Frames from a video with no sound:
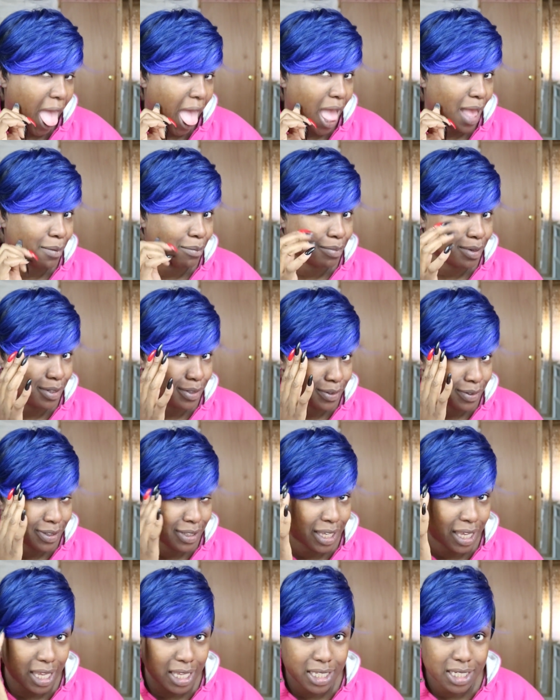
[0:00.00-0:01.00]
ah, boo,
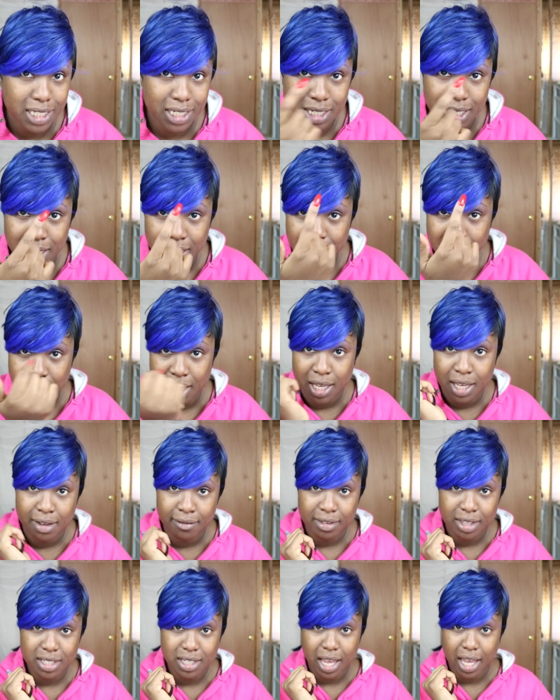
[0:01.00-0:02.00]
yes.
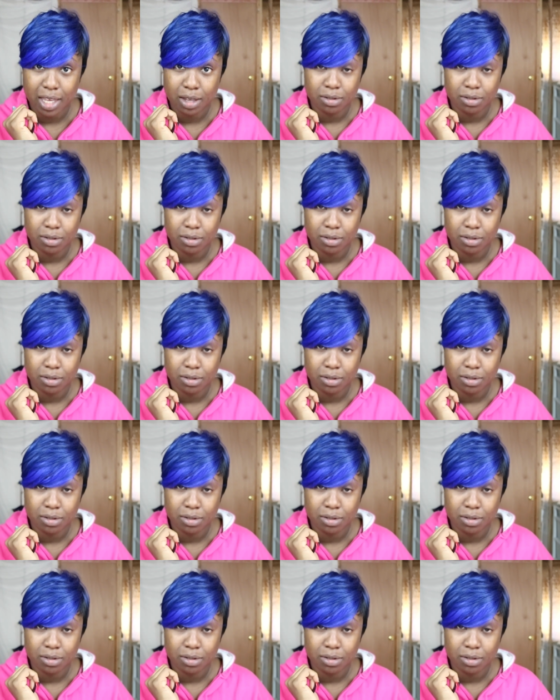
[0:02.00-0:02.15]
This how